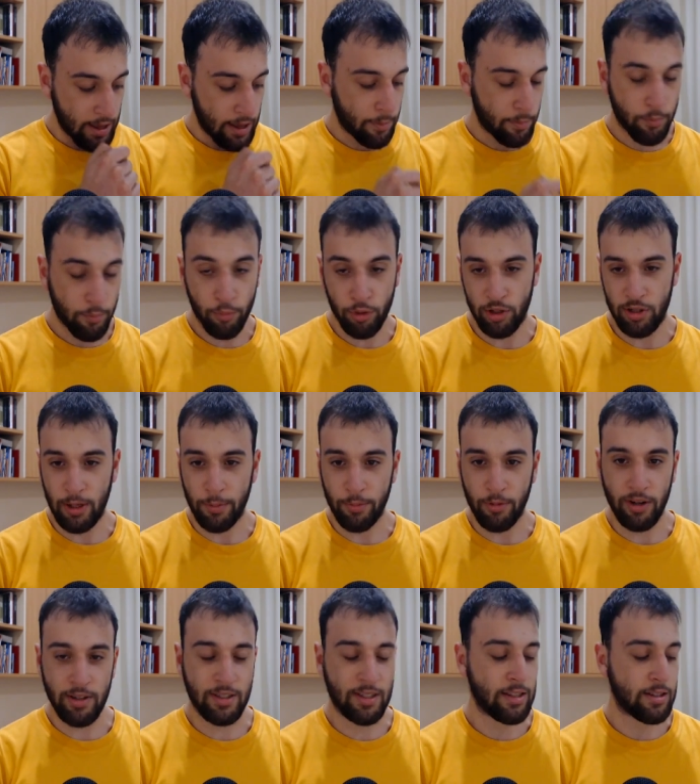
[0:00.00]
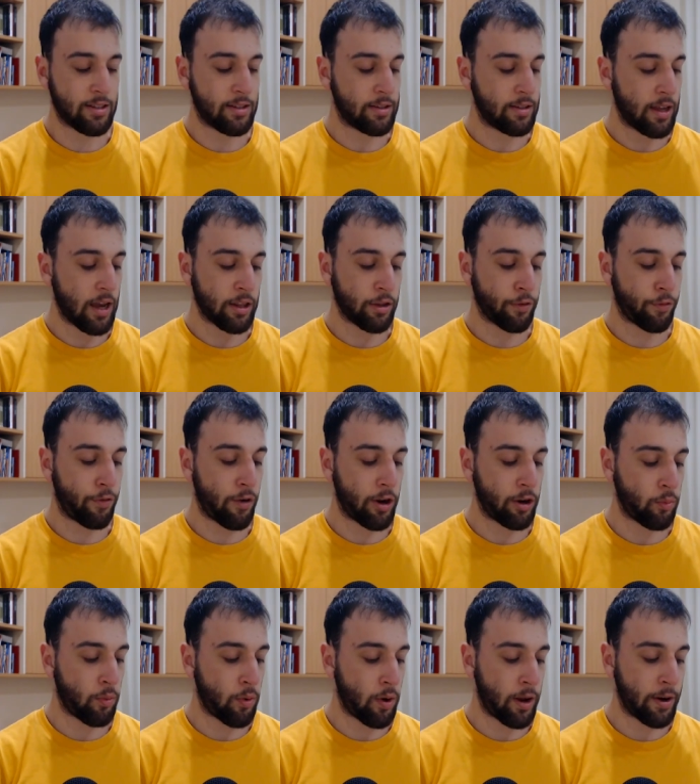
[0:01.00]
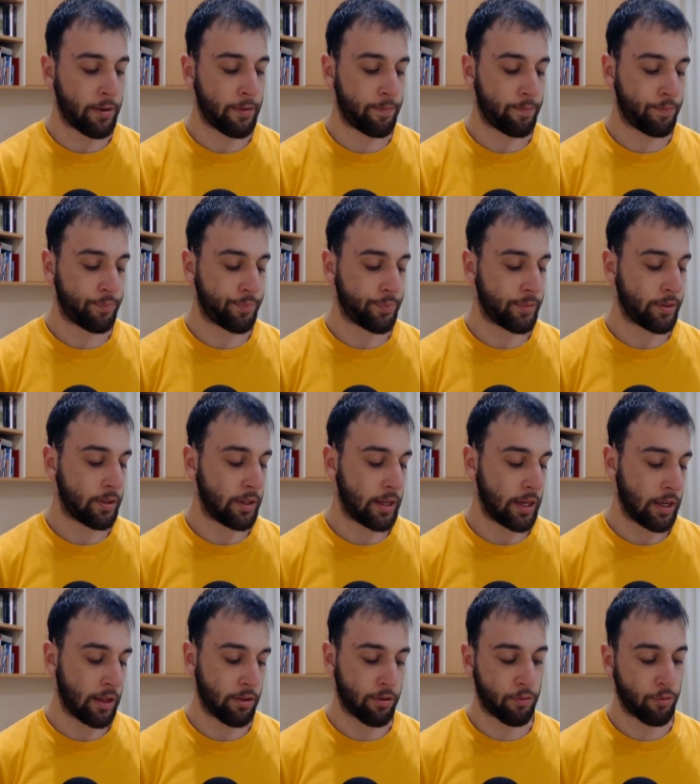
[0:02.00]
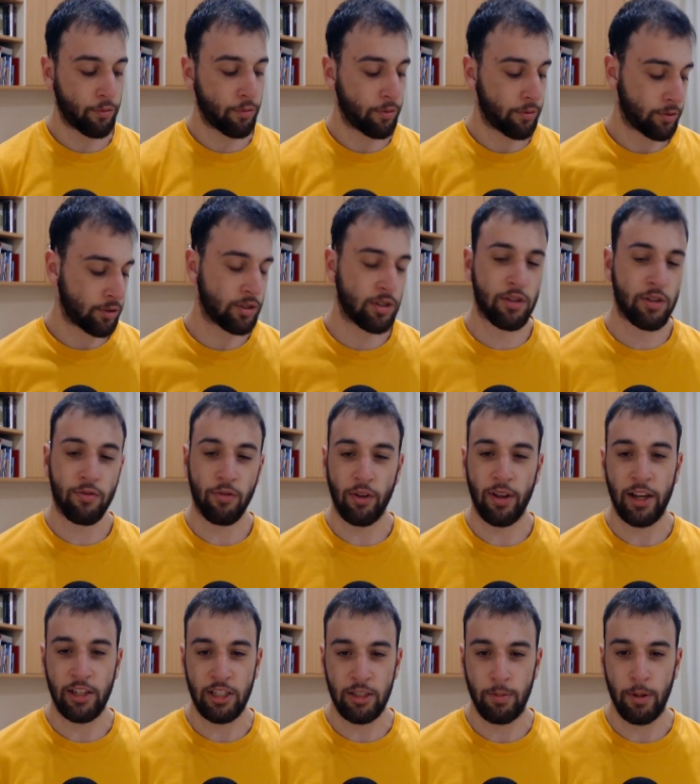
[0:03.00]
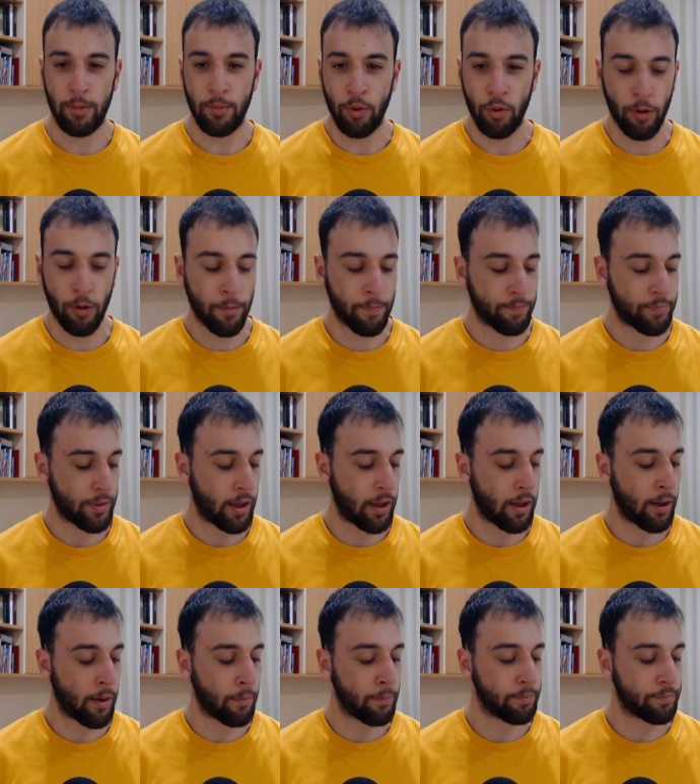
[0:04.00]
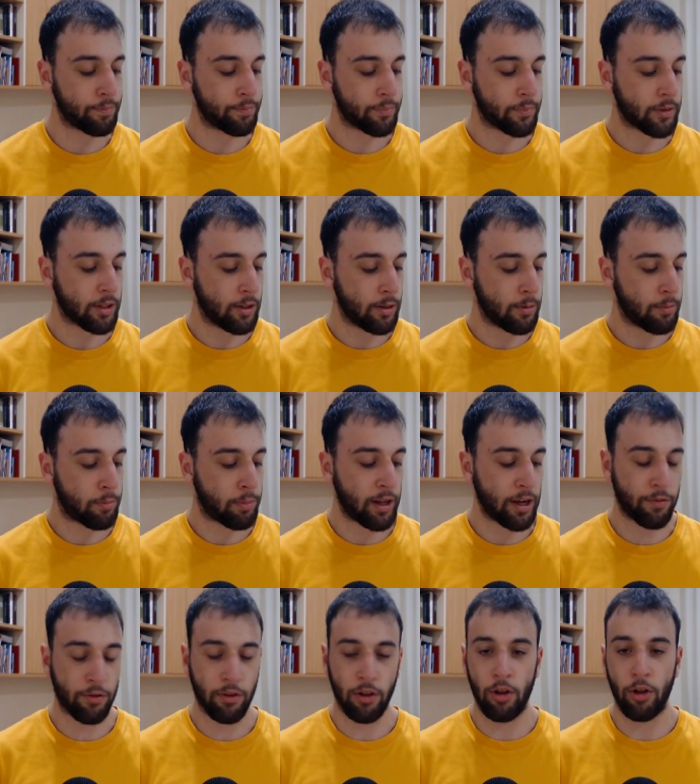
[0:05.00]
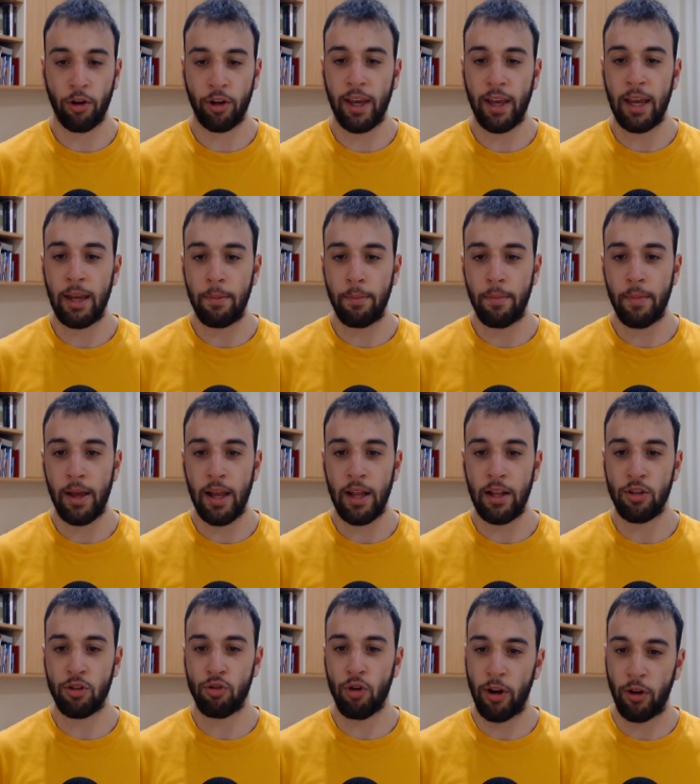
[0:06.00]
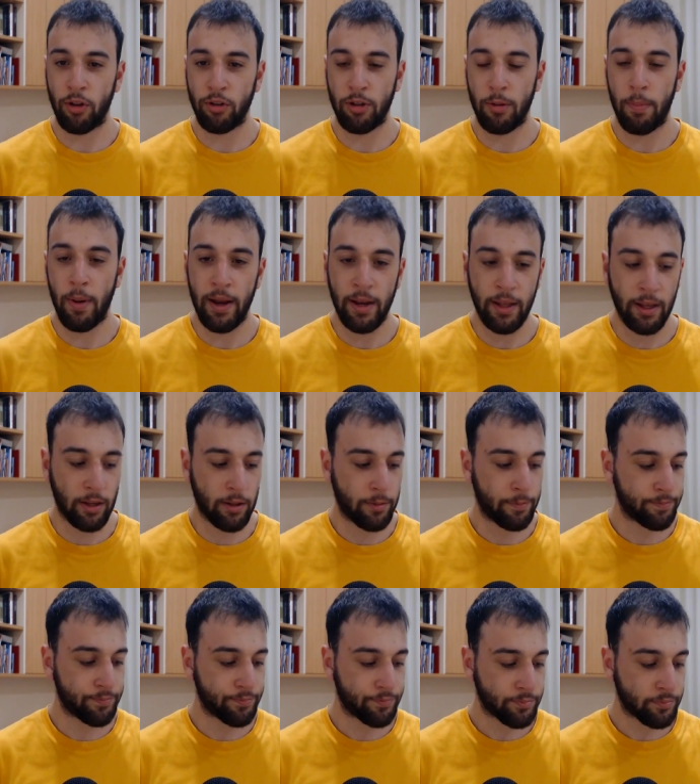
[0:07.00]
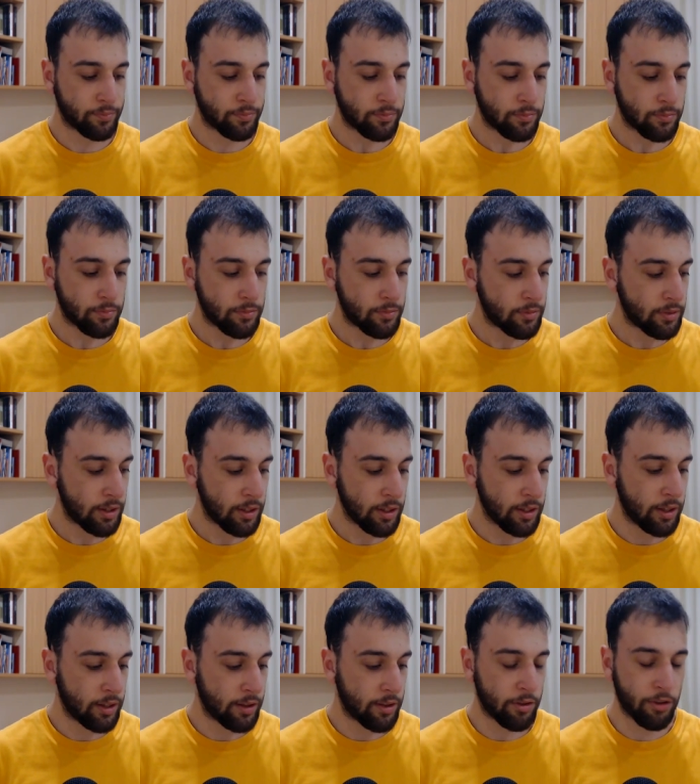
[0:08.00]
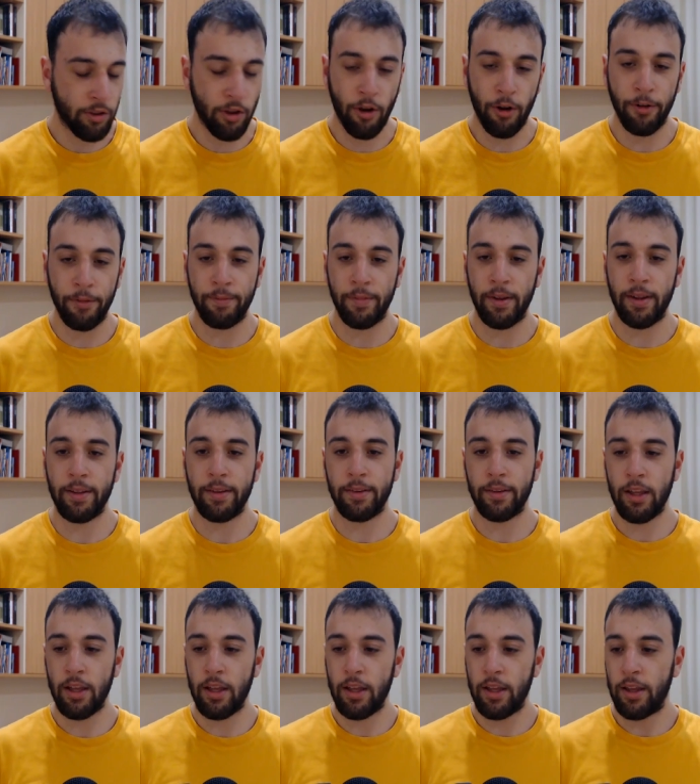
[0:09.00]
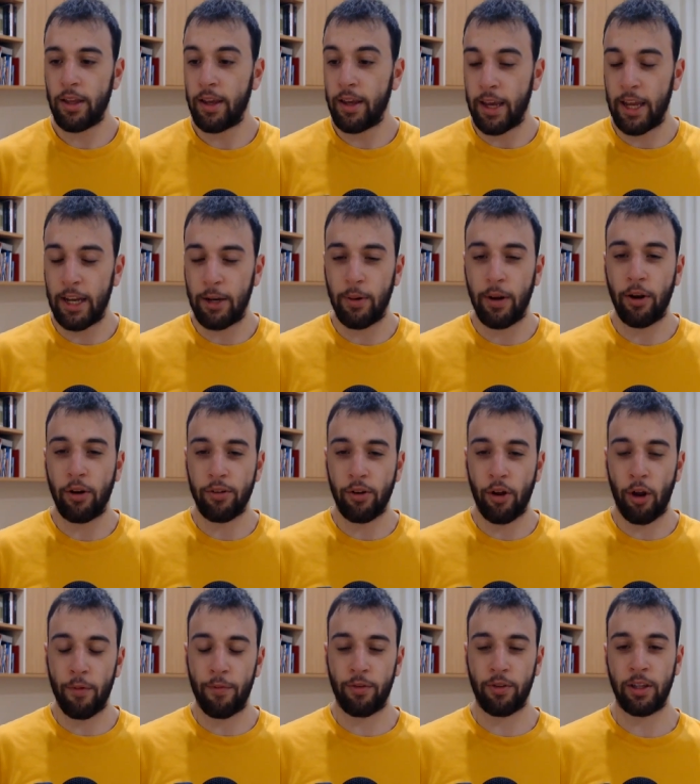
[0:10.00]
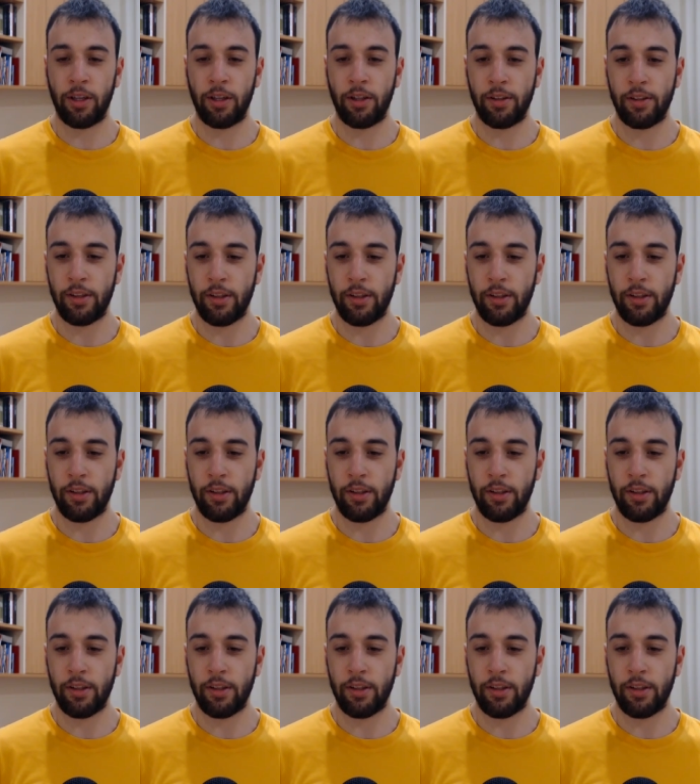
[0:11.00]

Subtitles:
which is upgrade season. And the final one is just relax a bit more, play for the long game, and try not to panic. So anyway, hopefully